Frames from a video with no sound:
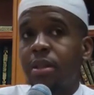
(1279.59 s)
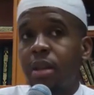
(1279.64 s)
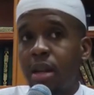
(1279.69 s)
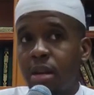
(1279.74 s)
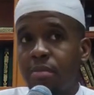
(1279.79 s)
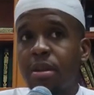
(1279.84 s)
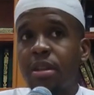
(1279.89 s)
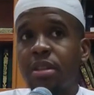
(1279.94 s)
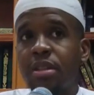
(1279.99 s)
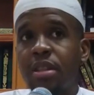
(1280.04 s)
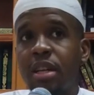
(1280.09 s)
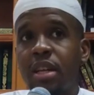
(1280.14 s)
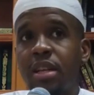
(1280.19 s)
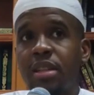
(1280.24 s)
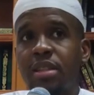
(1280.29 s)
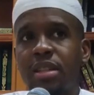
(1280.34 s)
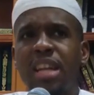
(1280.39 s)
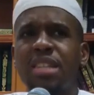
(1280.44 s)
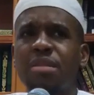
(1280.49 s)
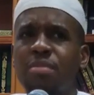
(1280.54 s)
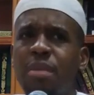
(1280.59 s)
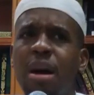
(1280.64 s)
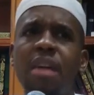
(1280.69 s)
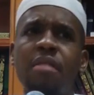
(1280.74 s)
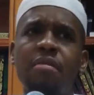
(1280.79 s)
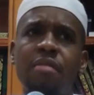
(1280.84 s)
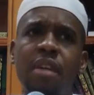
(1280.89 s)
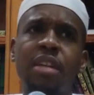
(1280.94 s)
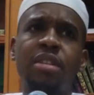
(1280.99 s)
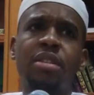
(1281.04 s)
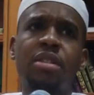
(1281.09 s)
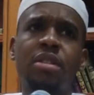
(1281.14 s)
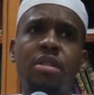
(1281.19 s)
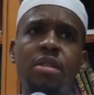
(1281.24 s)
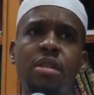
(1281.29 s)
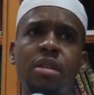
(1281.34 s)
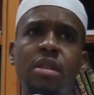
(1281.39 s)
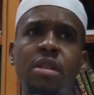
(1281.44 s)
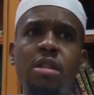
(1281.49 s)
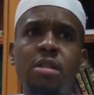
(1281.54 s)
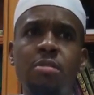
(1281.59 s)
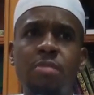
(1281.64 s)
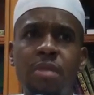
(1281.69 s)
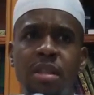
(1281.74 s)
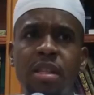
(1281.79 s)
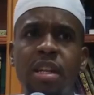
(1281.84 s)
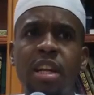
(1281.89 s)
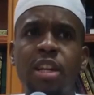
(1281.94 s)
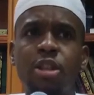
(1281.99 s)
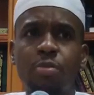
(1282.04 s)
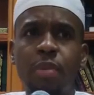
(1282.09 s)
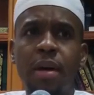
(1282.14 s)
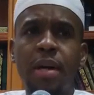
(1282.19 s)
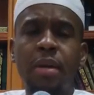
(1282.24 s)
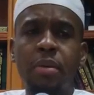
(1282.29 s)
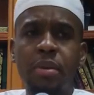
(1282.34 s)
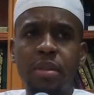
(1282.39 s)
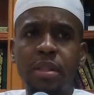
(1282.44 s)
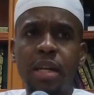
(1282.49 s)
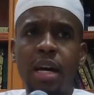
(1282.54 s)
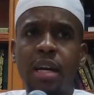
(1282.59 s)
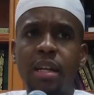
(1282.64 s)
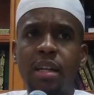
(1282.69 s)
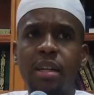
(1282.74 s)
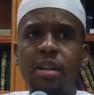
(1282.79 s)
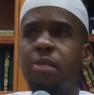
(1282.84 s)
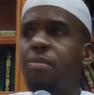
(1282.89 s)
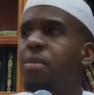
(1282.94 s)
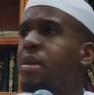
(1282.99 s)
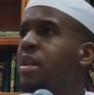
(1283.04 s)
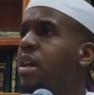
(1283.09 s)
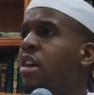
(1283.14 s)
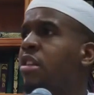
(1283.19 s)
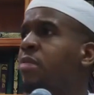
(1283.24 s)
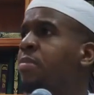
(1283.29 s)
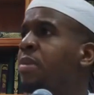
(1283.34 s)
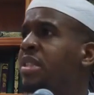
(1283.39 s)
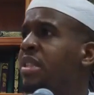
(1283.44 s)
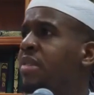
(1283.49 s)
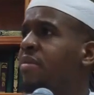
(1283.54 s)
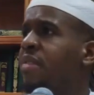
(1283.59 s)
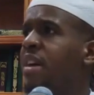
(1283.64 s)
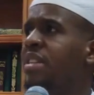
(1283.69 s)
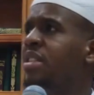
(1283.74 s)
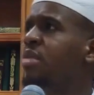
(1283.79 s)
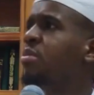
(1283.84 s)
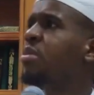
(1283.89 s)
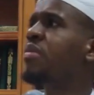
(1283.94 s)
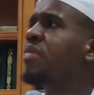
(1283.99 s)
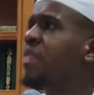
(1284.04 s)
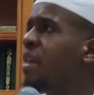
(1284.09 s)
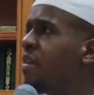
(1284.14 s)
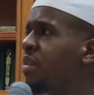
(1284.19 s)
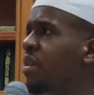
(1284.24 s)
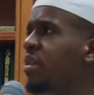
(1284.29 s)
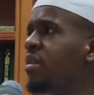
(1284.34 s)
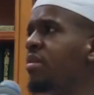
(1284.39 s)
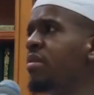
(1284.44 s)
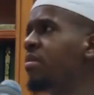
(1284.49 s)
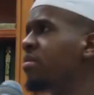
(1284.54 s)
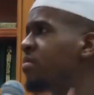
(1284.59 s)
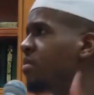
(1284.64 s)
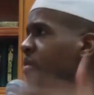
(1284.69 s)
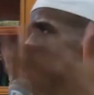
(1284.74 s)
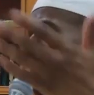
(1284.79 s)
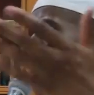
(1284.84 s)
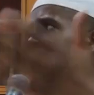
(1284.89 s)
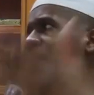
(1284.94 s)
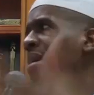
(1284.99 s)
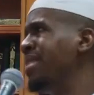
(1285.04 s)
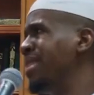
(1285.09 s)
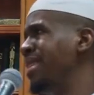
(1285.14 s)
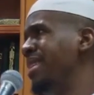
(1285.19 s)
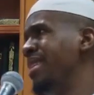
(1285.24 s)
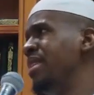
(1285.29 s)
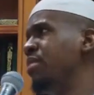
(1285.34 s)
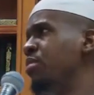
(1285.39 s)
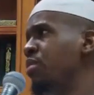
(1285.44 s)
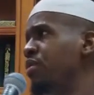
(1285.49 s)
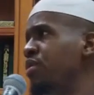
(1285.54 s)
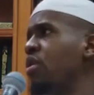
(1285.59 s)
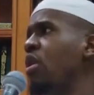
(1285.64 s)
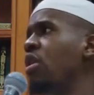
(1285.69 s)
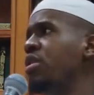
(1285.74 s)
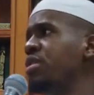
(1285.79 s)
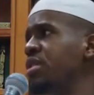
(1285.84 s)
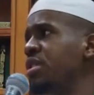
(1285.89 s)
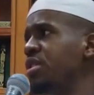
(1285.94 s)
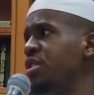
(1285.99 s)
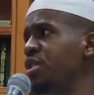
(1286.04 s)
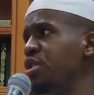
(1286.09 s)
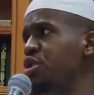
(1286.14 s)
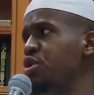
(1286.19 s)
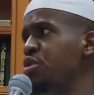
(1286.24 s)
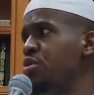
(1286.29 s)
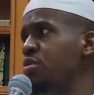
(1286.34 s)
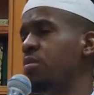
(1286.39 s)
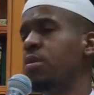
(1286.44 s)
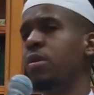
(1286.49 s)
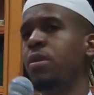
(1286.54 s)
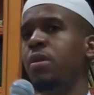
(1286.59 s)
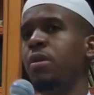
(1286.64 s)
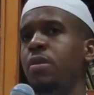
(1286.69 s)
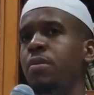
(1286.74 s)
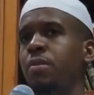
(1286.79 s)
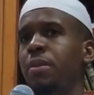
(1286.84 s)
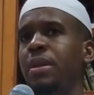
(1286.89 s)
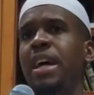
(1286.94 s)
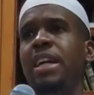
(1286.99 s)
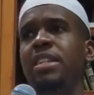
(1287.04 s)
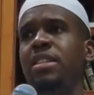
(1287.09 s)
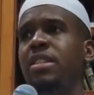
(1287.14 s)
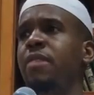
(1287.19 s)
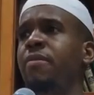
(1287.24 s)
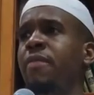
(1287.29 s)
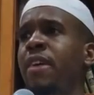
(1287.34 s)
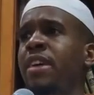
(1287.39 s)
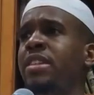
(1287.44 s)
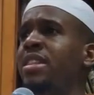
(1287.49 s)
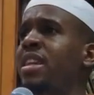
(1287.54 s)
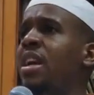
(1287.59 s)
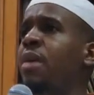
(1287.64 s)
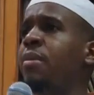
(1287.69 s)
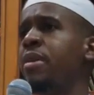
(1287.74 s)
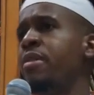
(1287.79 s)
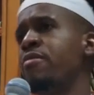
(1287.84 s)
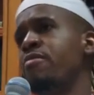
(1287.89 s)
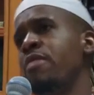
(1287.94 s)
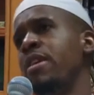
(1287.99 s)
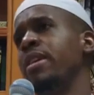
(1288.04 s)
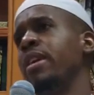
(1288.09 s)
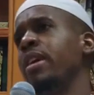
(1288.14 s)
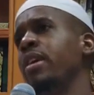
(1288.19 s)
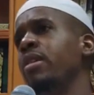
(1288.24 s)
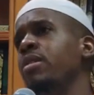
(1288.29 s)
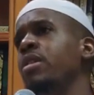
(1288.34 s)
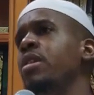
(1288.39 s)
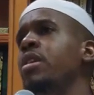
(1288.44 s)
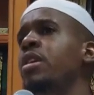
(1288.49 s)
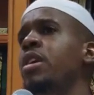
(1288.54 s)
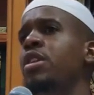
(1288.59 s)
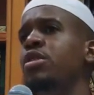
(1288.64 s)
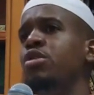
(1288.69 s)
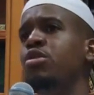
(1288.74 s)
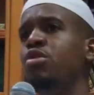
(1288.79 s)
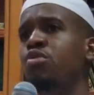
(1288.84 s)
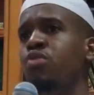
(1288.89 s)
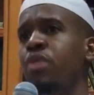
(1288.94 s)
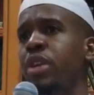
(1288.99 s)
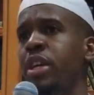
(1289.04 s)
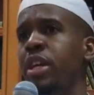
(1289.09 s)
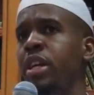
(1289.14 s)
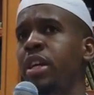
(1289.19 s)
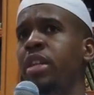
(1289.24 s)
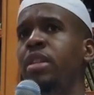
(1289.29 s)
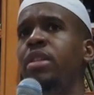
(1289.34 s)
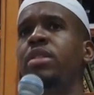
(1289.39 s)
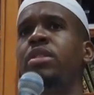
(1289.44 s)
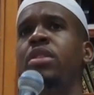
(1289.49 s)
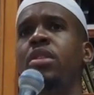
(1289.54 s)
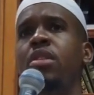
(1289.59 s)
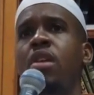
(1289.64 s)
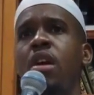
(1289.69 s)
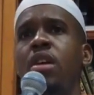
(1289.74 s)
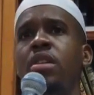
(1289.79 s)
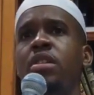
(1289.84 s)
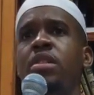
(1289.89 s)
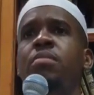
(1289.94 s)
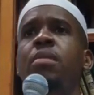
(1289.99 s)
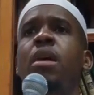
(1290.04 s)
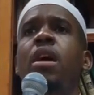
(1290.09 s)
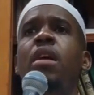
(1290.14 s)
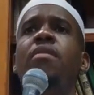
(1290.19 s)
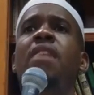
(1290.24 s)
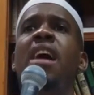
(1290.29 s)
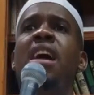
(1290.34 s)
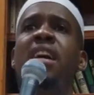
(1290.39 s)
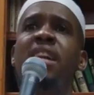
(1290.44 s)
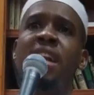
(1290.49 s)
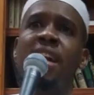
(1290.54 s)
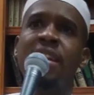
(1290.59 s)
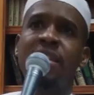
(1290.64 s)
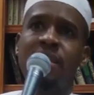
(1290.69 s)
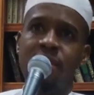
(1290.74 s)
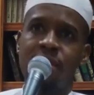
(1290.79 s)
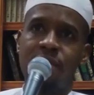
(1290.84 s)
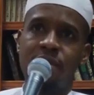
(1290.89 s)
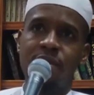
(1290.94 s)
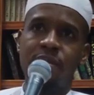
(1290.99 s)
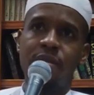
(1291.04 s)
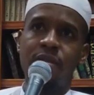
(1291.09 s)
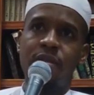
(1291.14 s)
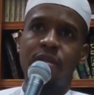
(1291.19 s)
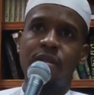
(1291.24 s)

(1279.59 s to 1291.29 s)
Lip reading: Everybody understand this? That's my advice. Bidhillahi subhanahu wa ta'ala. And there are many other pieces of advice that we've given abundantly with regards to this issue. But that's the advice that I would give right now, is to read the tarajim of al-hadith.